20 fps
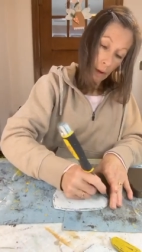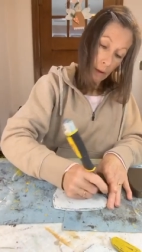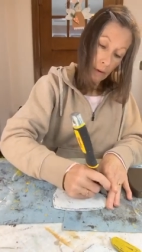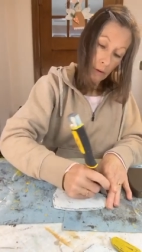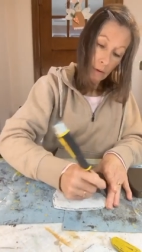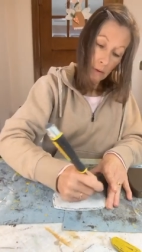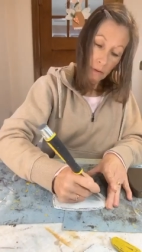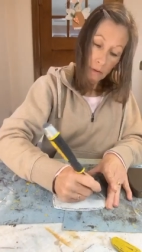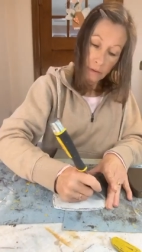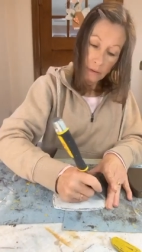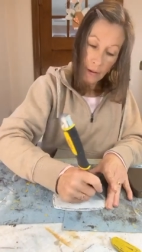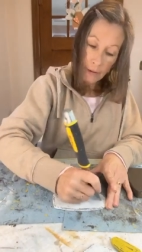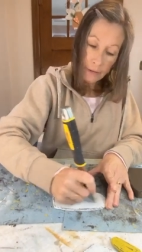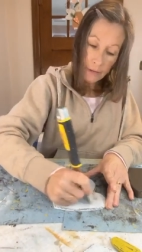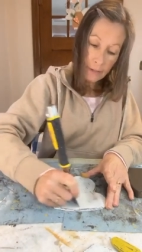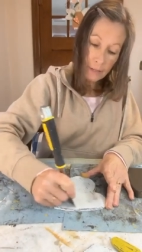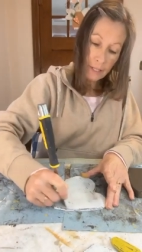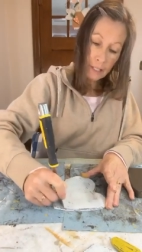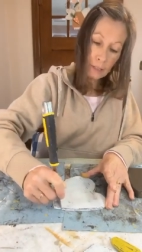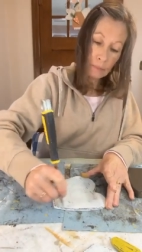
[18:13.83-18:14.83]
And
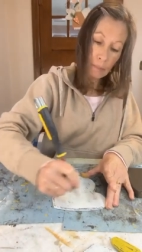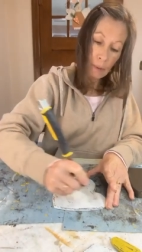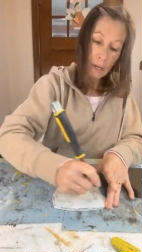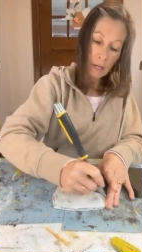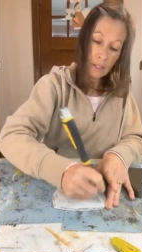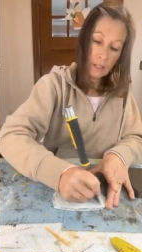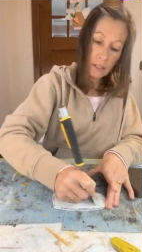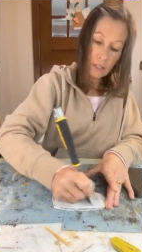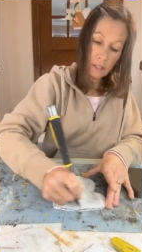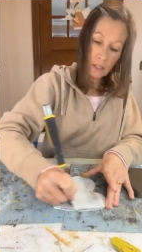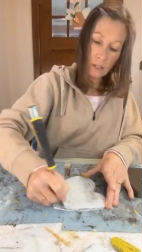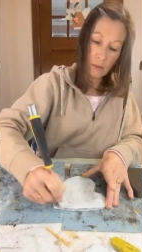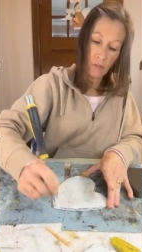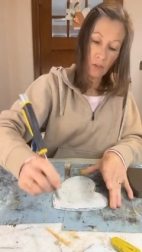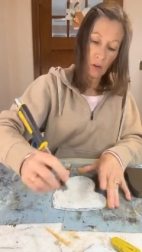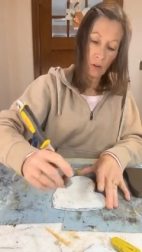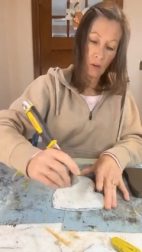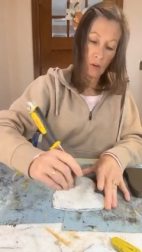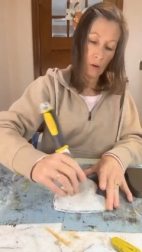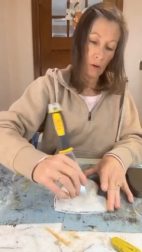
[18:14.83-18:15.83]
none of these pieces,
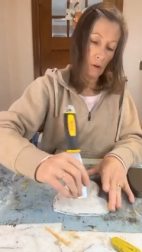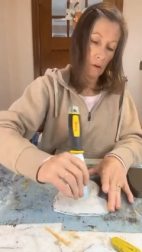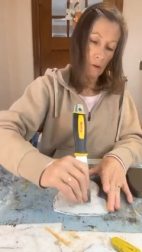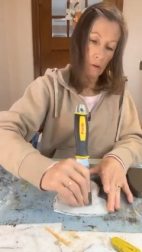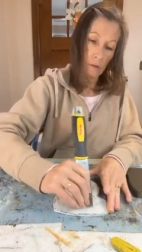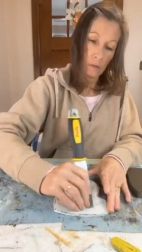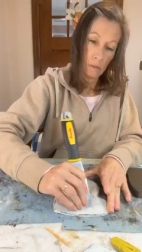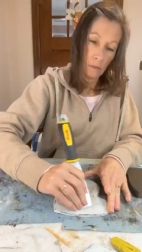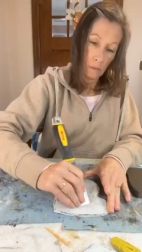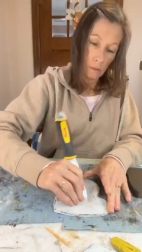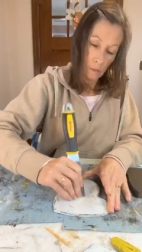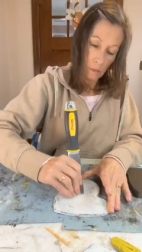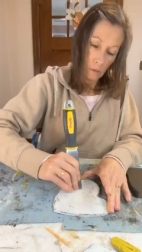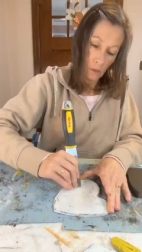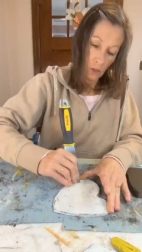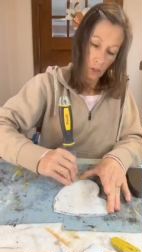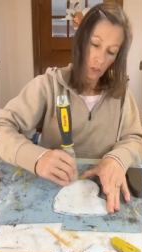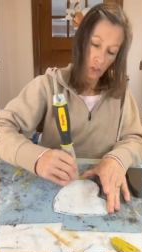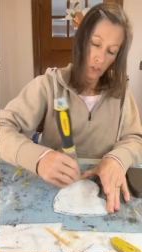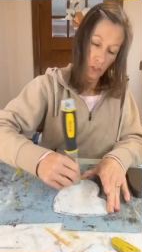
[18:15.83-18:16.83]

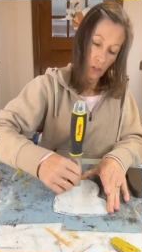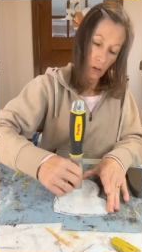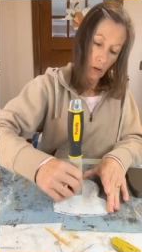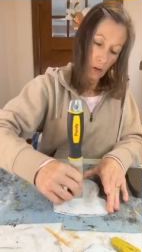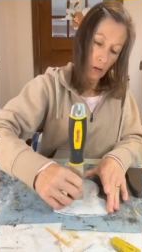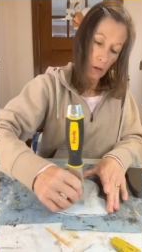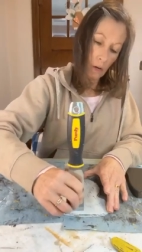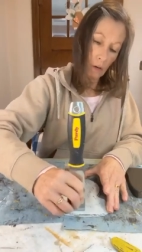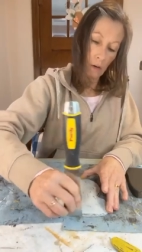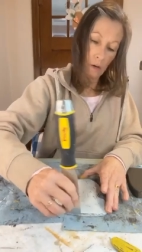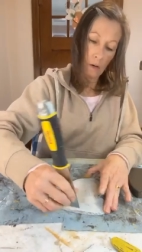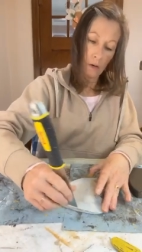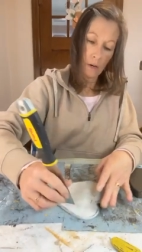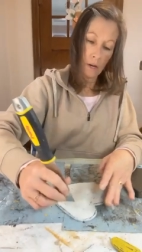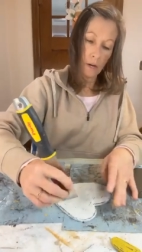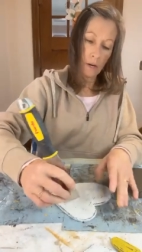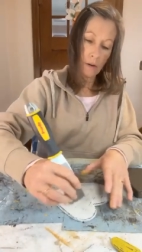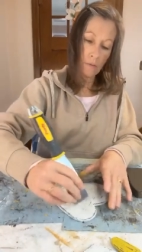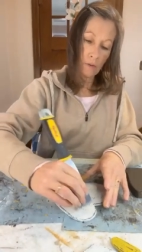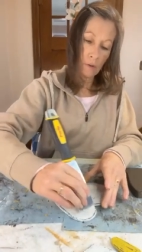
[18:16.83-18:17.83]
I'll show you,
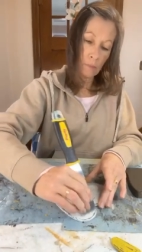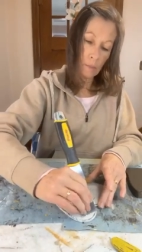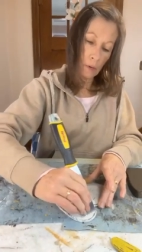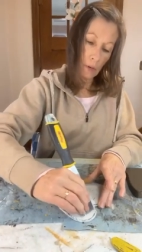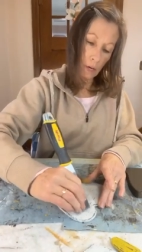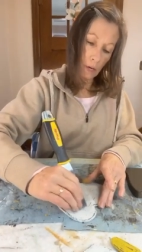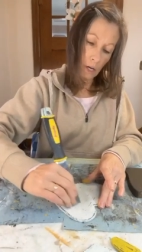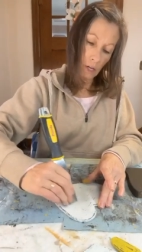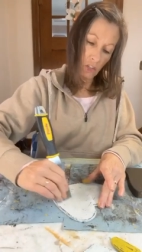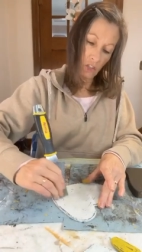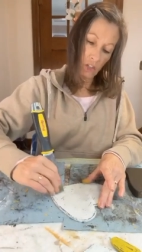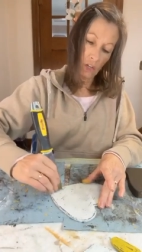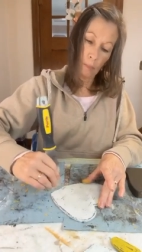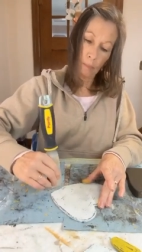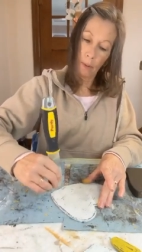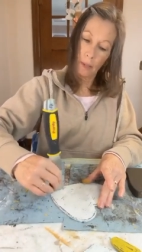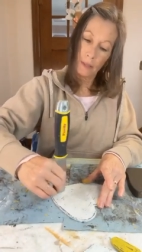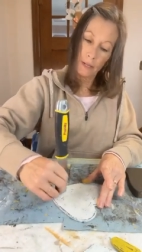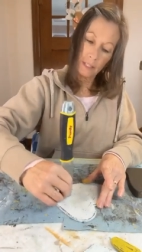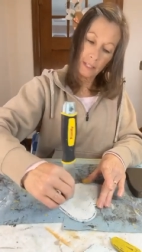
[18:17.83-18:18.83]
none of them are going to
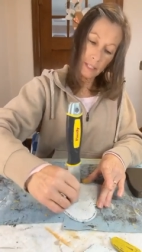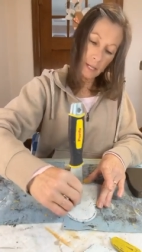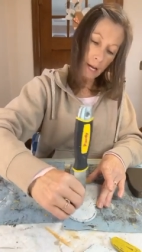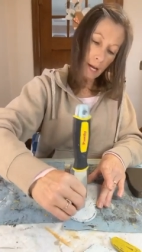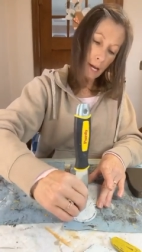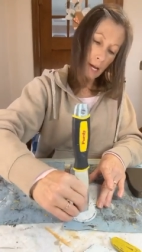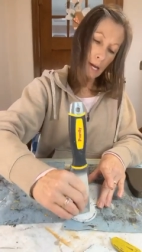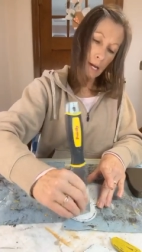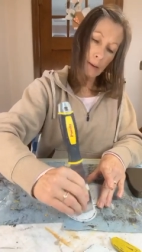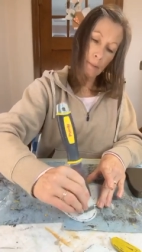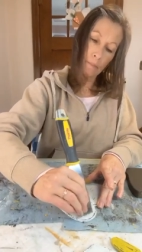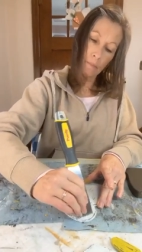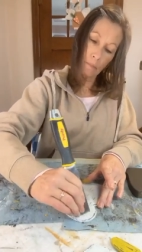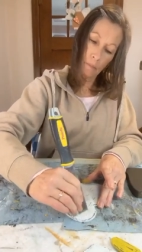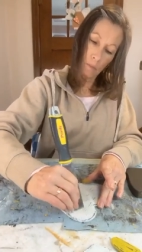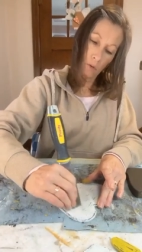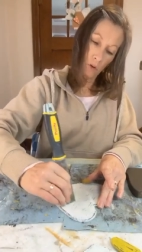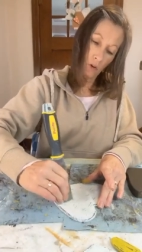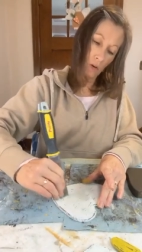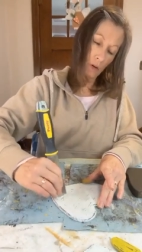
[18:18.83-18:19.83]
chippy the same.
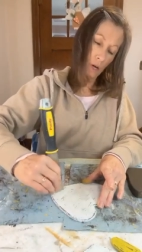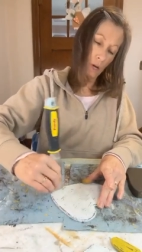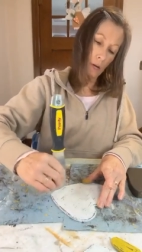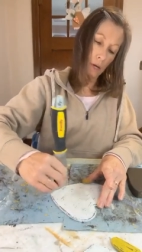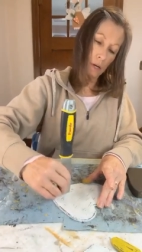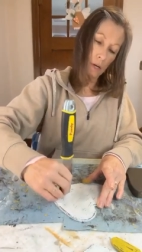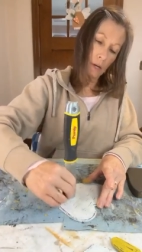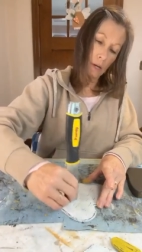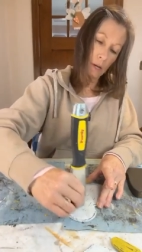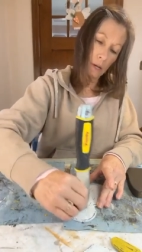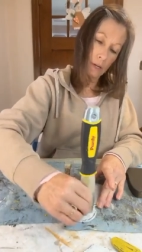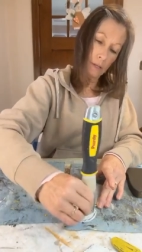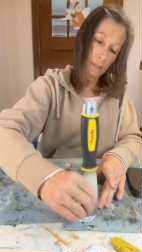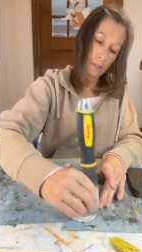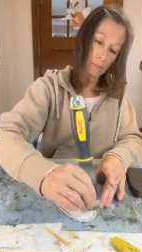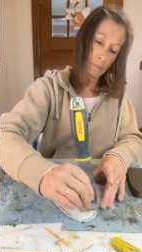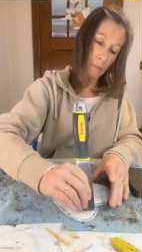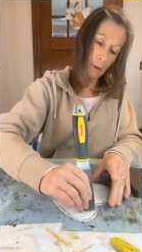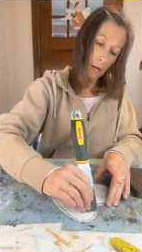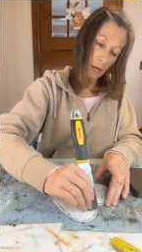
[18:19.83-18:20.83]
You're not going to get
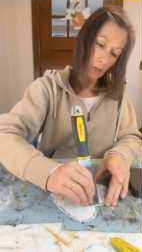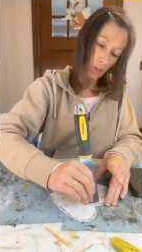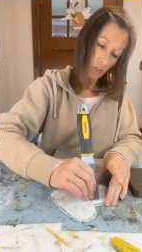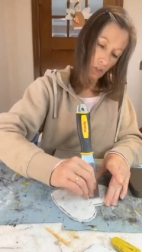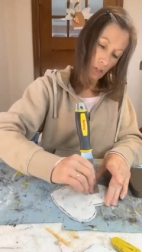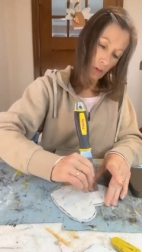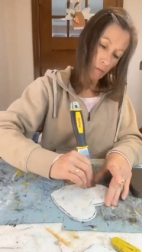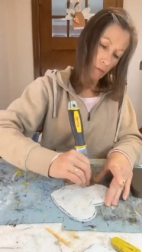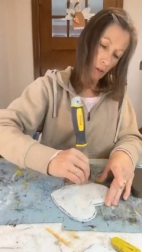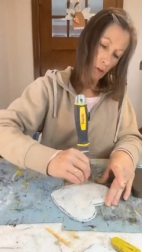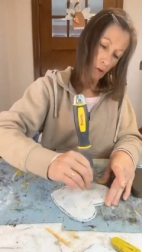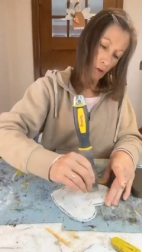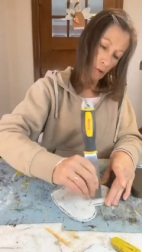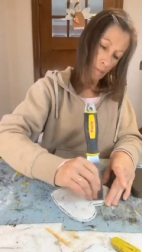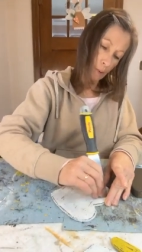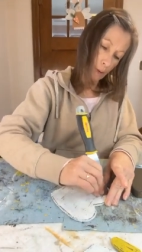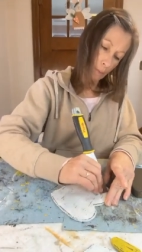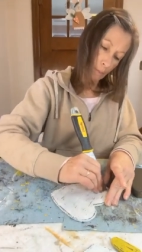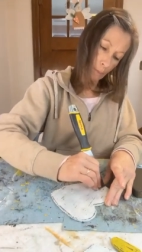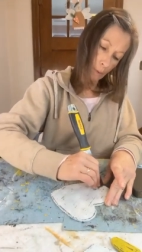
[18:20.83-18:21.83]
as much, even though
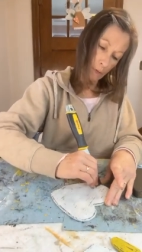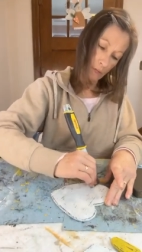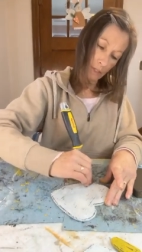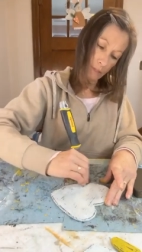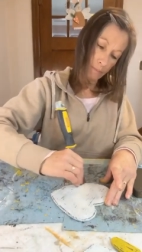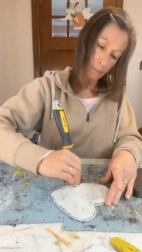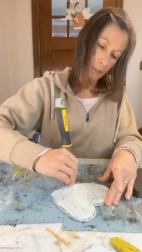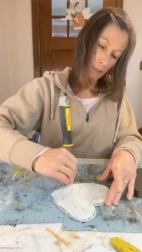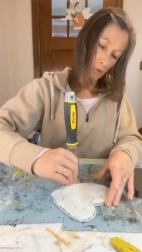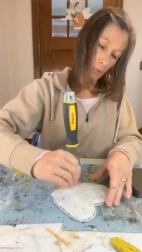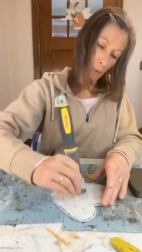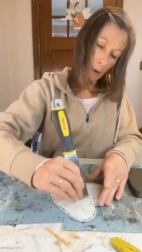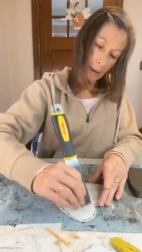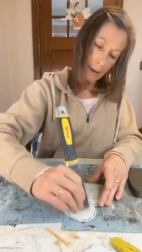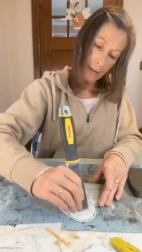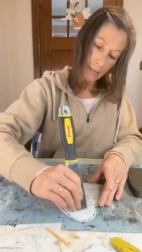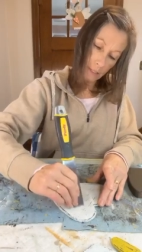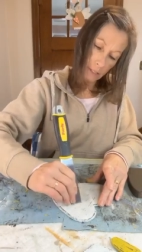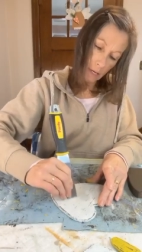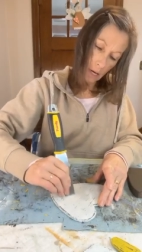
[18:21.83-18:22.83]
you might put as much
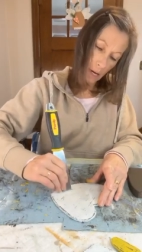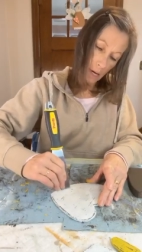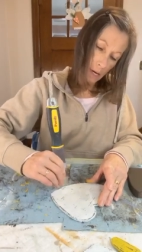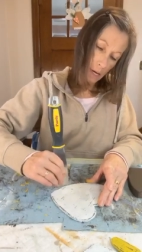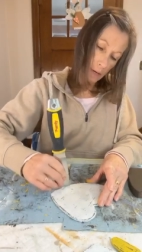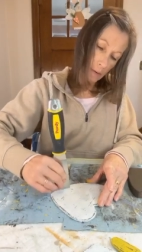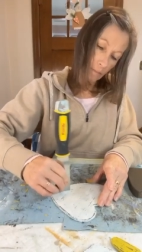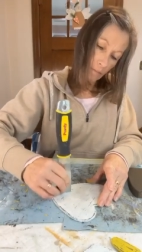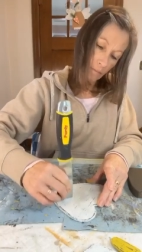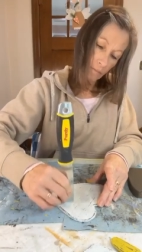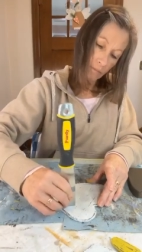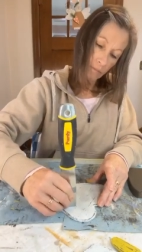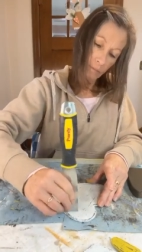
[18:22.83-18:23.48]
wax on.